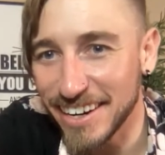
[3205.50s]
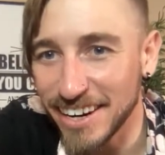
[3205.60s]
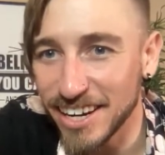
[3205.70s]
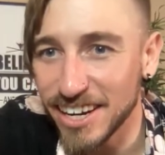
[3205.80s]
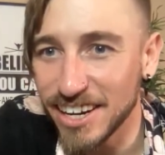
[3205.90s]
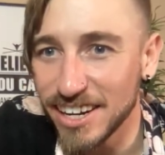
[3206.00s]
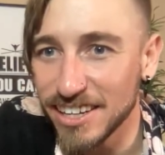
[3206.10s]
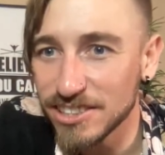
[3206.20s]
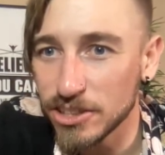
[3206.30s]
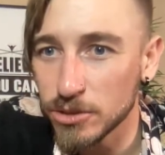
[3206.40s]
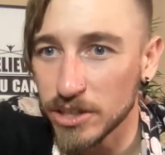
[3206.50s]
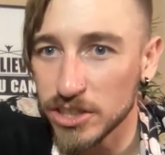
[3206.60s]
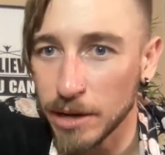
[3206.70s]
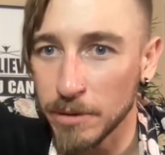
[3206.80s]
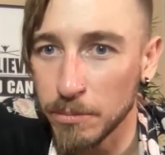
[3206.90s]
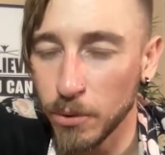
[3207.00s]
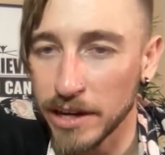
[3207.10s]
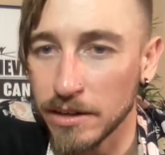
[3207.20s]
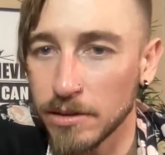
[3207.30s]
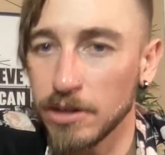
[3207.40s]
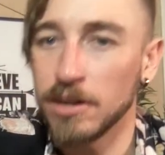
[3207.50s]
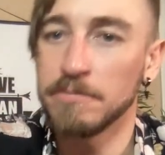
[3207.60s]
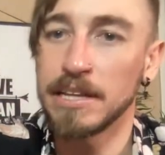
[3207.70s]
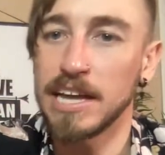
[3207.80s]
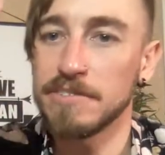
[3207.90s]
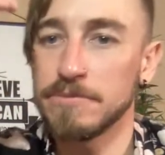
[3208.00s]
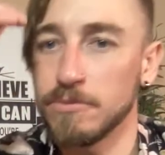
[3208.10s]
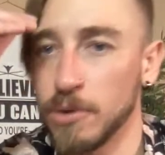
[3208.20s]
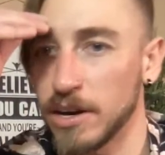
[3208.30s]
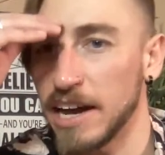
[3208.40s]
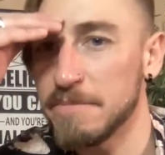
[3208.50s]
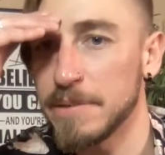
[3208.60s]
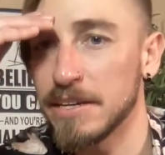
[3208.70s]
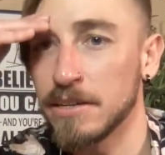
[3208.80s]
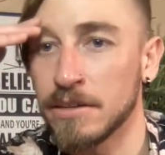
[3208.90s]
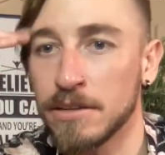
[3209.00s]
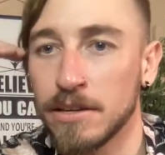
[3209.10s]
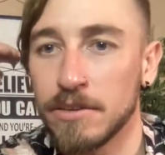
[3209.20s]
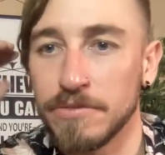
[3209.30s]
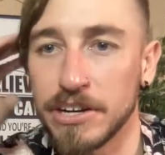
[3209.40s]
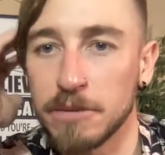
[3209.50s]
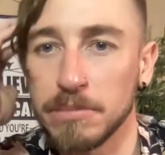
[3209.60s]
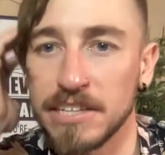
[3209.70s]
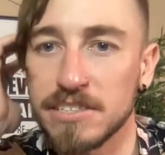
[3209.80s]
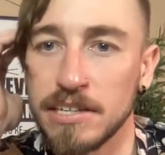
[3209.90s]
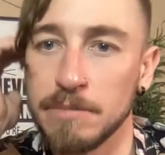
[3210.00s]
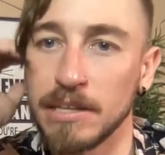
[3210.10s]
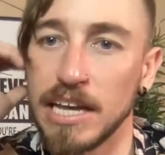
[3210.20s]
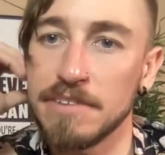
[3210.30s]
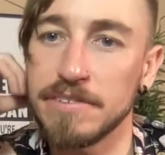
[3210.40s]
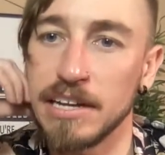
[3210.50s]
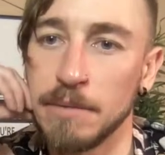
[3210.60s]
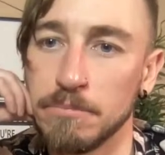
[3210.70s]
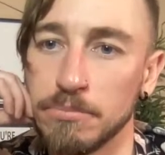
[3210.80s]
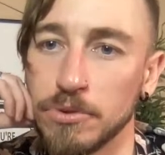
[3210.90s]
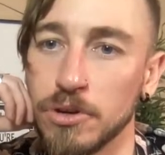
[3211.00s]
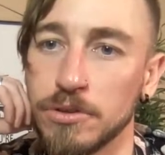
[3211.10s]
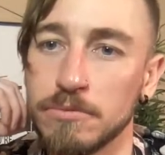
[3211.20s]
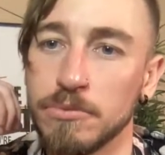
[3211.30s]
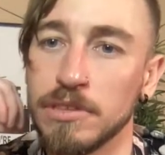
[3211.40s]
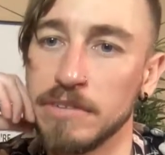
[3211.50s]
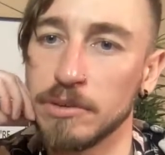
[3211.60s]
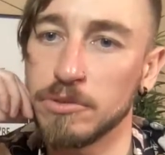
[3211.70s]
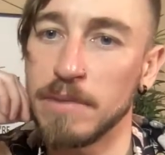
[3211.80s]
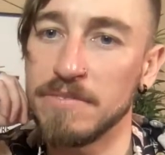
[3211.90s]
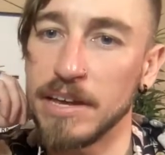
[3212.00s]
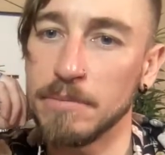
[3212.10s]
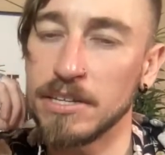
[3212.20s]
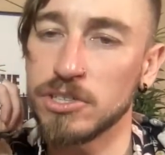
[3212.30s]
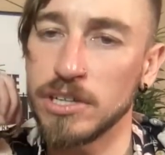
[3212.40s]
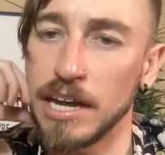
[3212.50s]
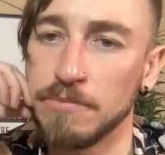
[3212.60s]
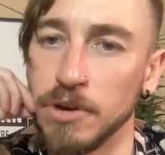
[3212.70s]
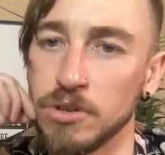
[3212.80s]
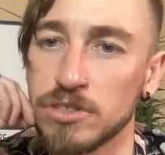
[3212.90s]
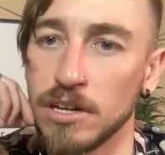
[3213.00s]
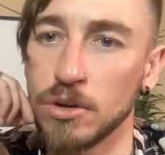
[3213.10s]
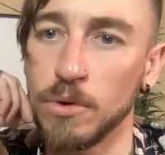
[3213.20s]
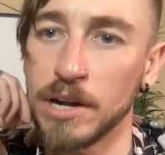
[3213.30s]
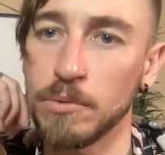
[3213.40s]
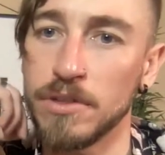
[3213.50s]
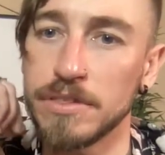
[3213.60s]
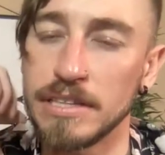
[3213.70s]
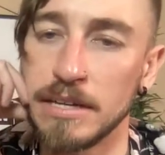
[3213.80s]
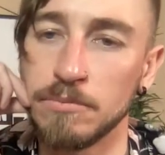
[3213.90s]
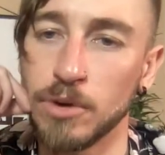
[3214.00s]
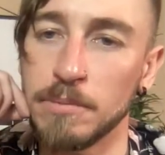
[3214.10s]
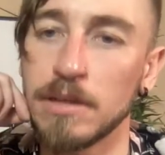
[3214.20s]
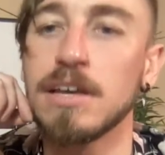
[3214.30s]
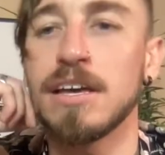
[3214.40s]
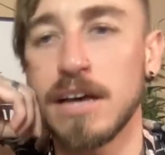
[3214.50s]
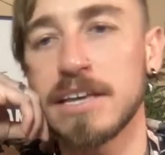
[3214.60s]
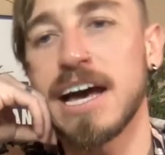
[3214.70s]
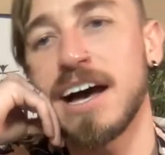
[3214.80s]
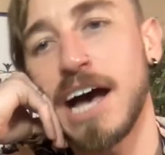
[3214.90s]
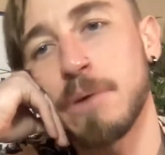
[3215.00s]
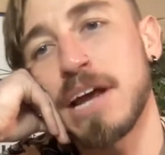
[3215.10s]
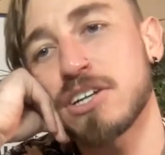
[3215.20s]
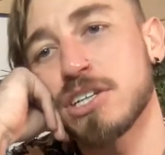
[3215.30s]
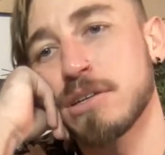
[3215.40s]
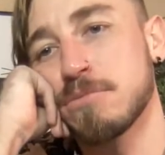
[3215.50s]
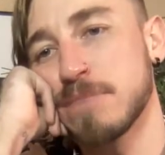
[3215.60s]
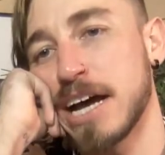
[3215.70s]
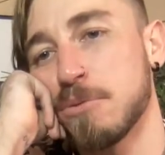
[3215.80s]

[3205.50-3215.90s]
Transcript: Serious question. I'm at a point of my life where I've been very complacent in my life and I'm broke living with my family. Should I focus on acquiring wealth and then worrying about... Yeah, I would actually,